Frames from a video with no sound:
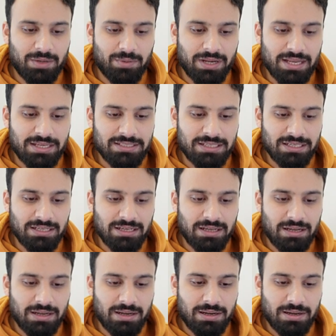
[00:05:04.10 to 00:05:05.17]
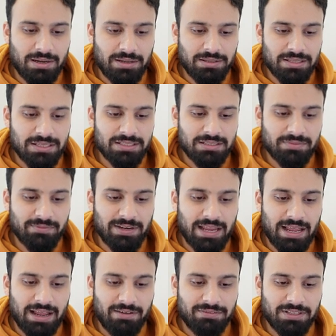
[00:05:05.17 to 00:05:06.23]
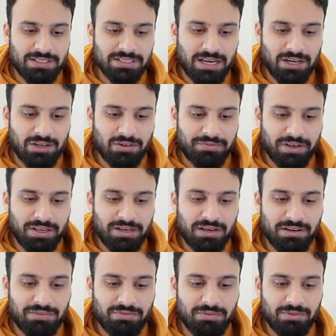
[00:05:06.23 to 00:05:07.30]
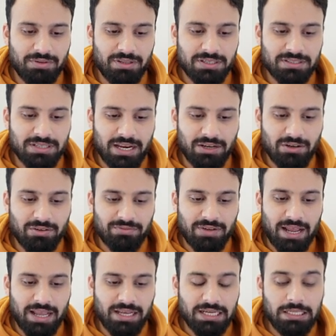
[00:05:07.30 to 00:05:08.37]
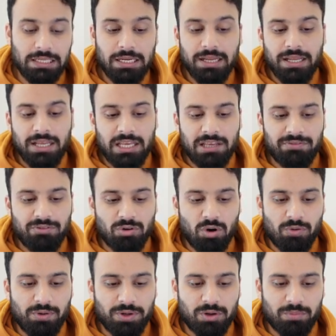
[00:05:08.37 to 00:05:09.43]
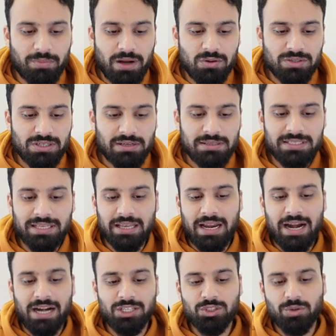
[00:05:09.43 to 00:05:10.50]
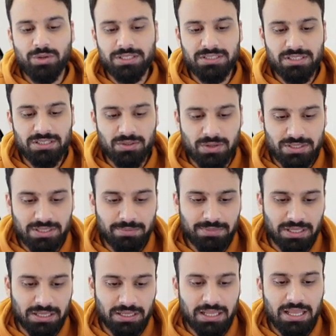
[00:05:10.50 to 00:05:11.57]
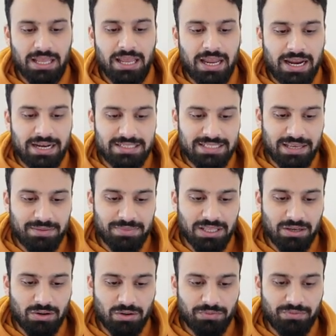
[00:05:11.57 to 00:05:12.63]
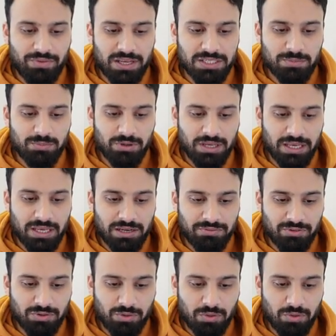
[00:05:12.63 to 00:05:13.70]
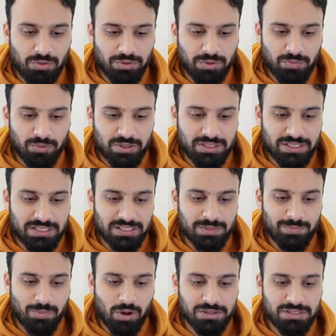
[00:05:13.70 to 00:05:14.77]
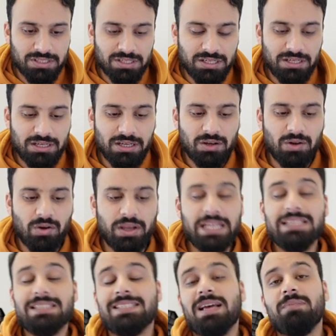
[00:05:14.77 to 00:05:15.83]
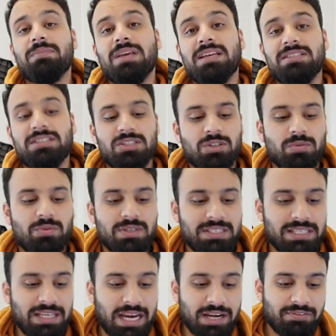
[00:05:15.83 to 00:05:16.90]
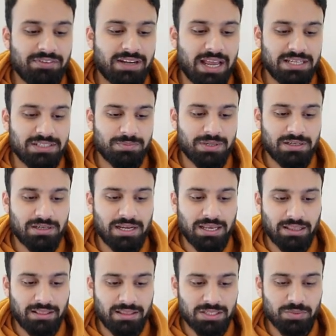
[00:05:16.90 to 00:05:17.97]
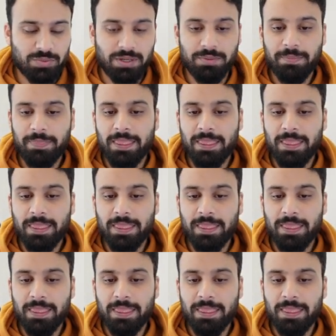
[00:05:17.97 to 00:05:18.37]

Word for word: advertising, uh, this will have this kind of error, if this kind of icon. If you hover your mouse, it will say ad choices or something. And same thing on Facebook here, if you go, you will see sponsored. In some cases, you will see advertisement like this one.